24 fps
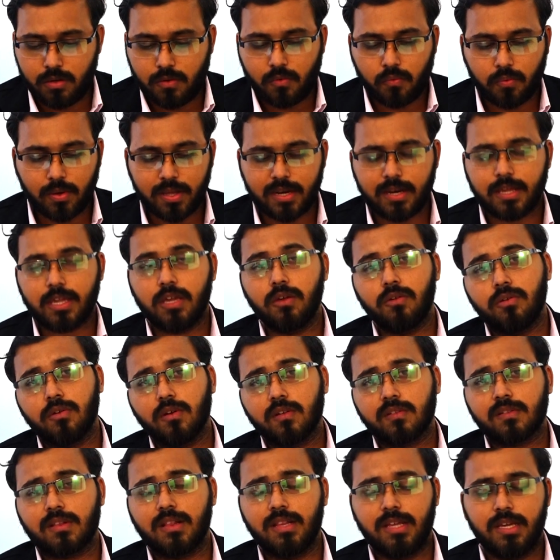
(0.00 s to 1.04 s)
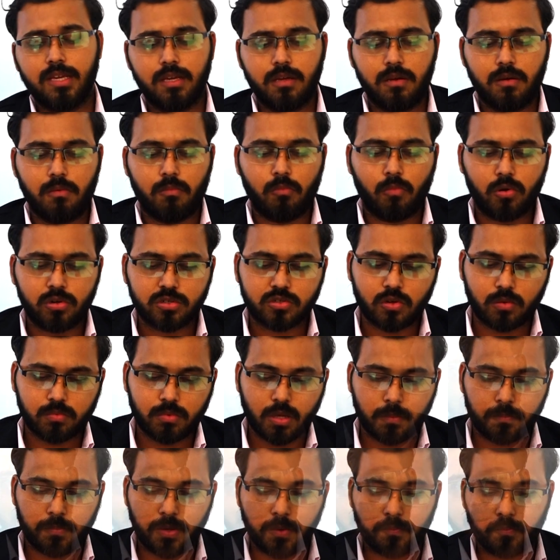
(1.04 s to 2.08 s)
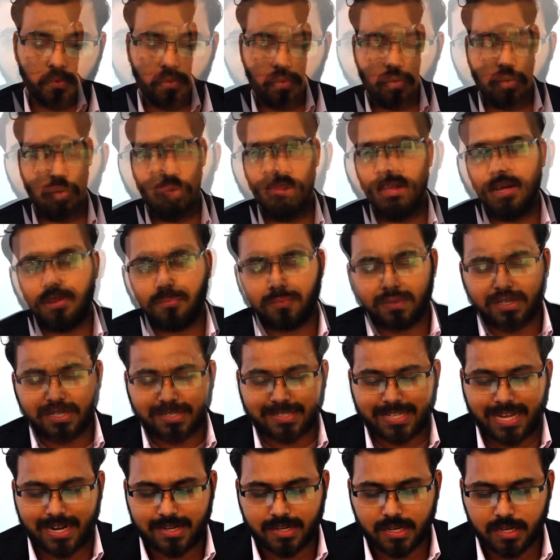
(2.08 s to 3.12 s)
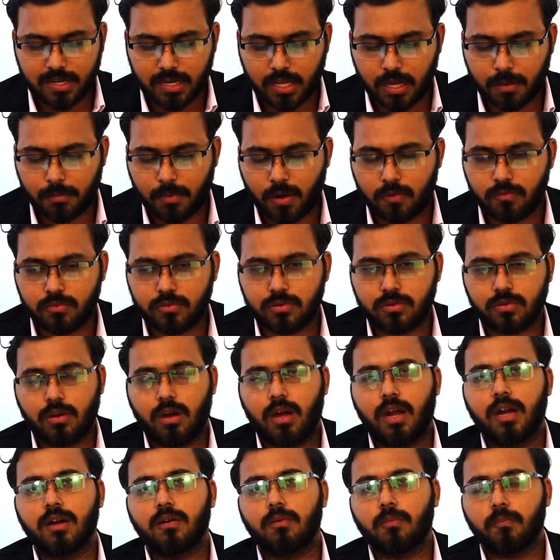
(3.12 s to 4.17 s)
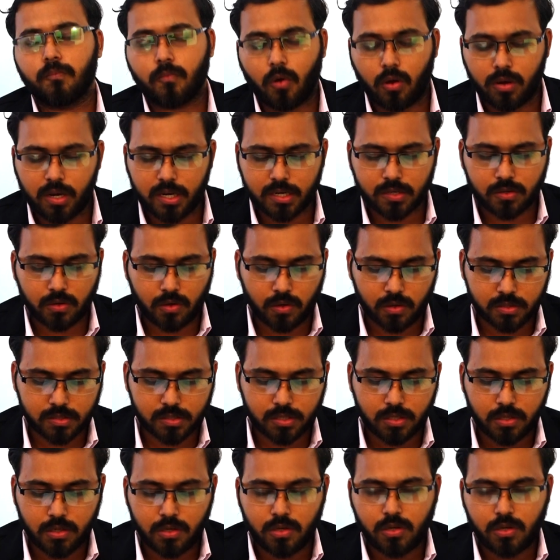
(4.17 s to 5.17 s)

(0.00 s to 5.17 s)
where curiously, most of the people, there was a certain amount and collectors,